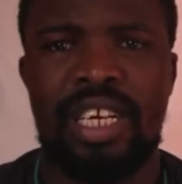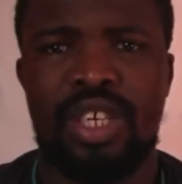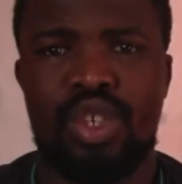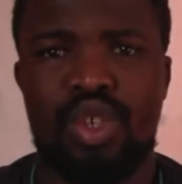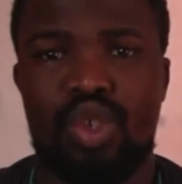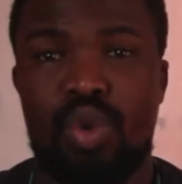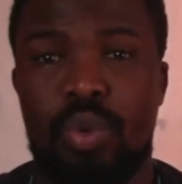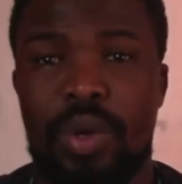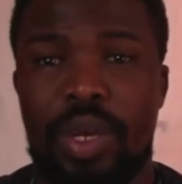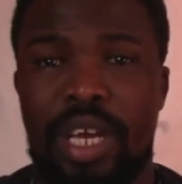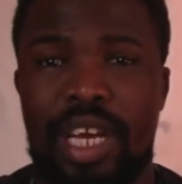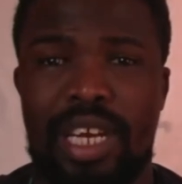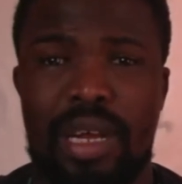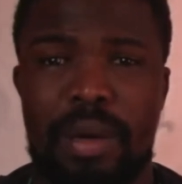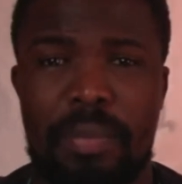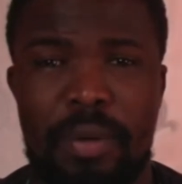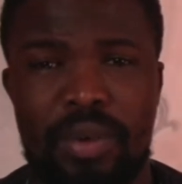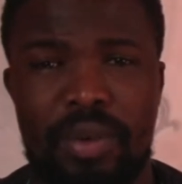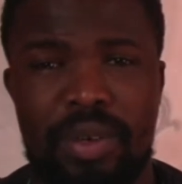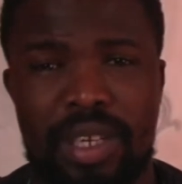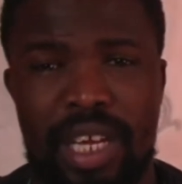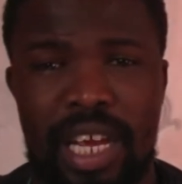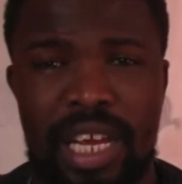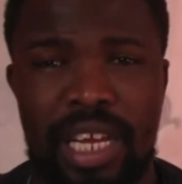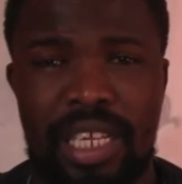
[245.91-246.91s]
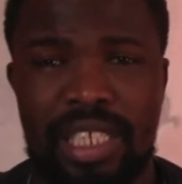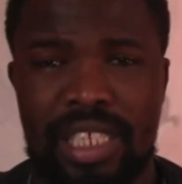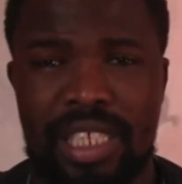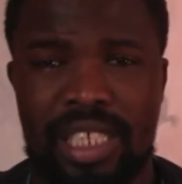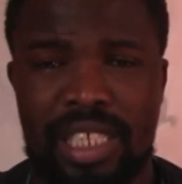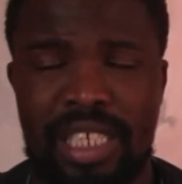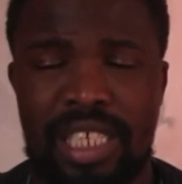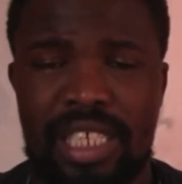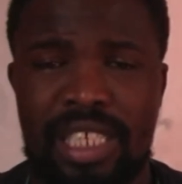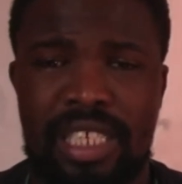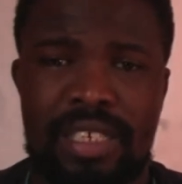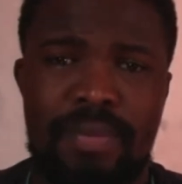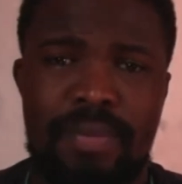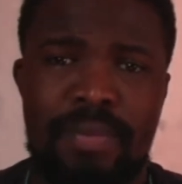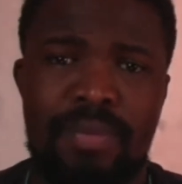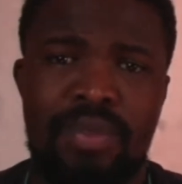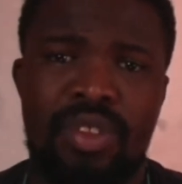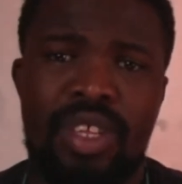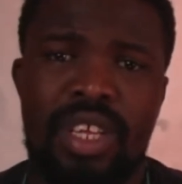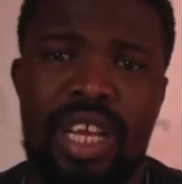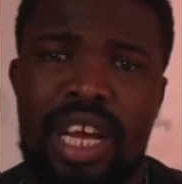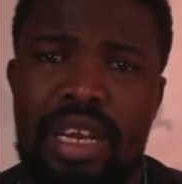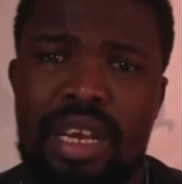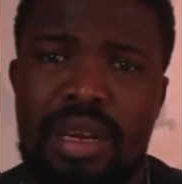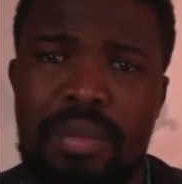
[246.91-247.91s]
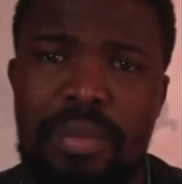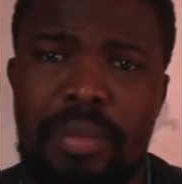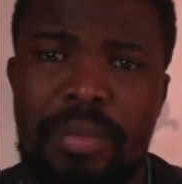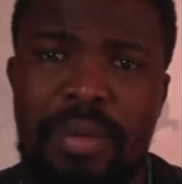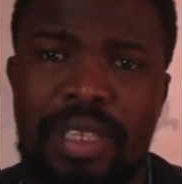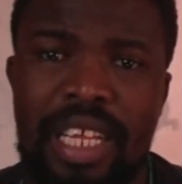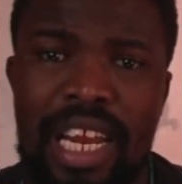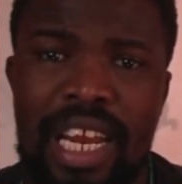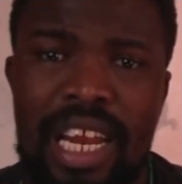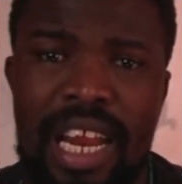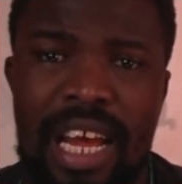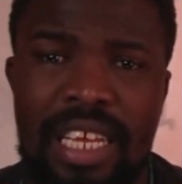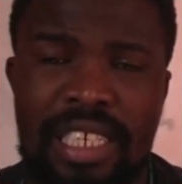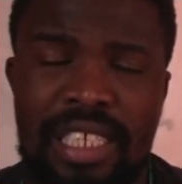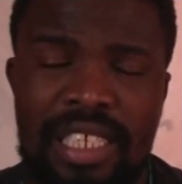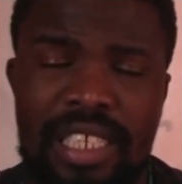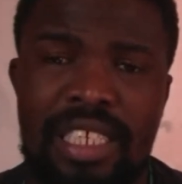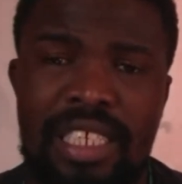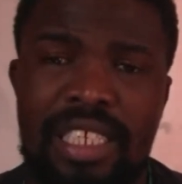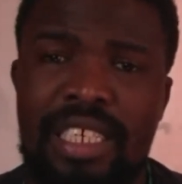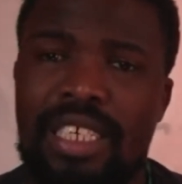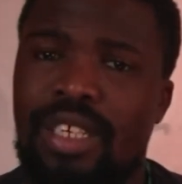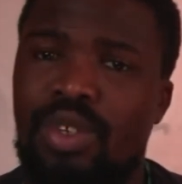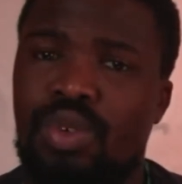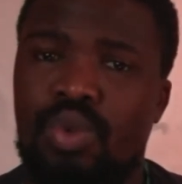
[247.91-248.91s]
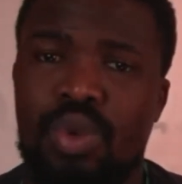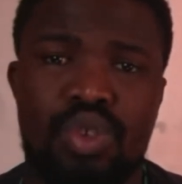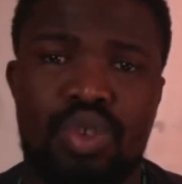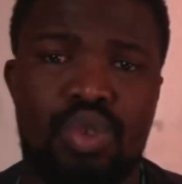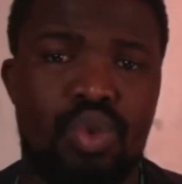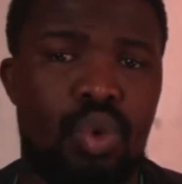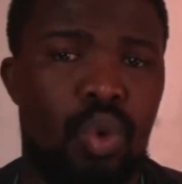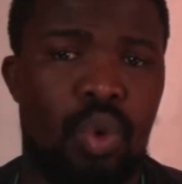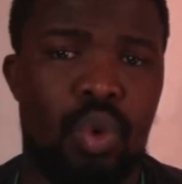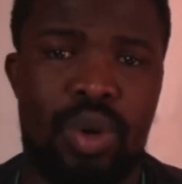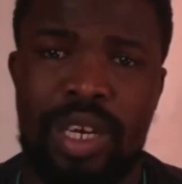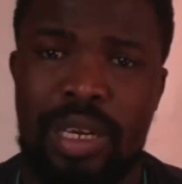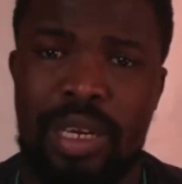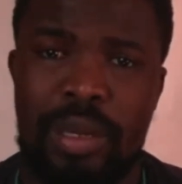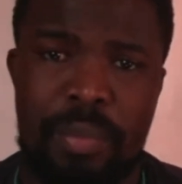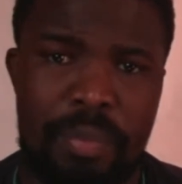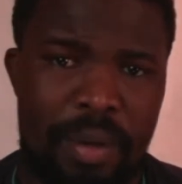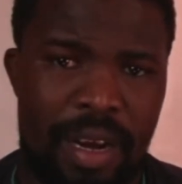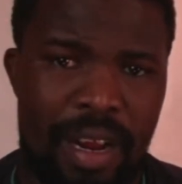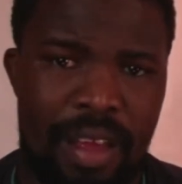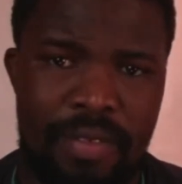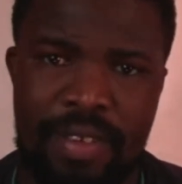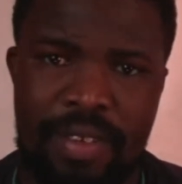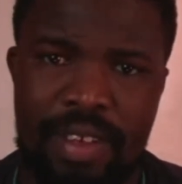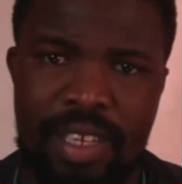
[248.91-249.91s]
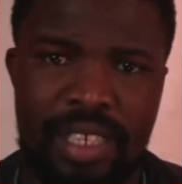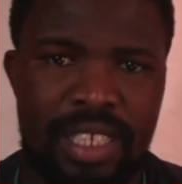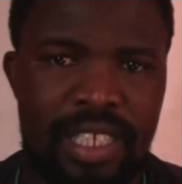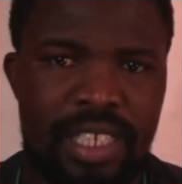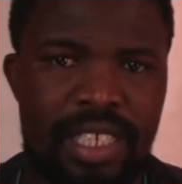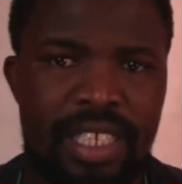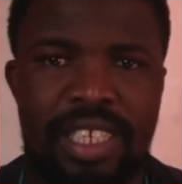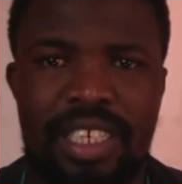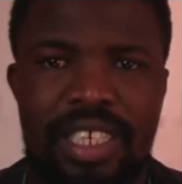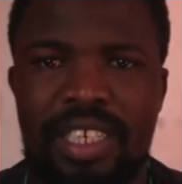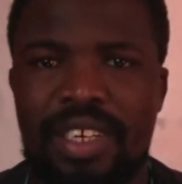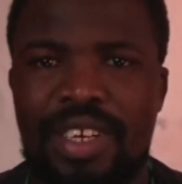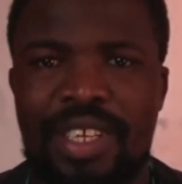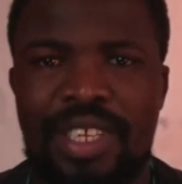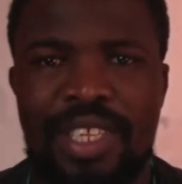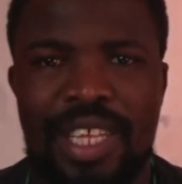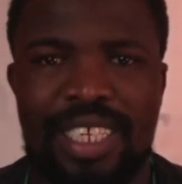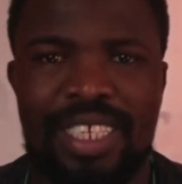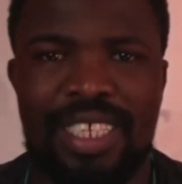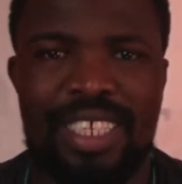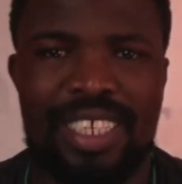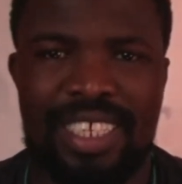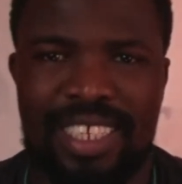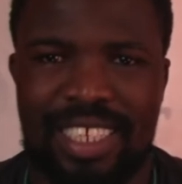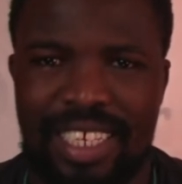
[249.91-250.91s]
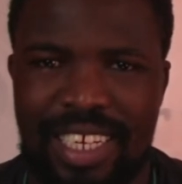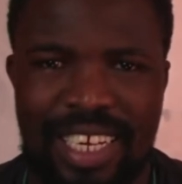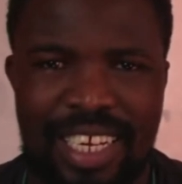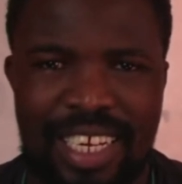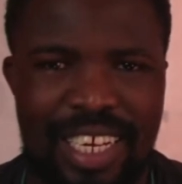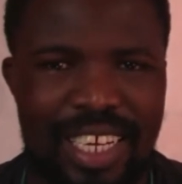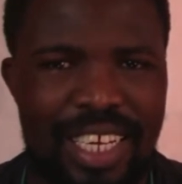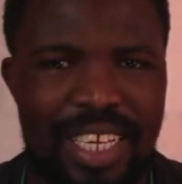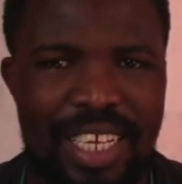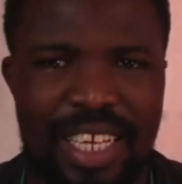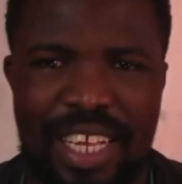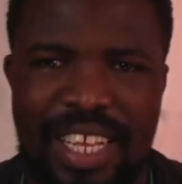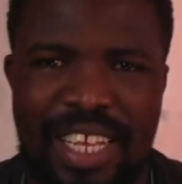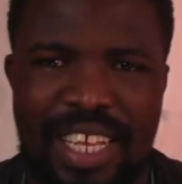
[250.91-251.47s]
So we had about 8 sticks. I remember the last stick, it was only privates in that stick.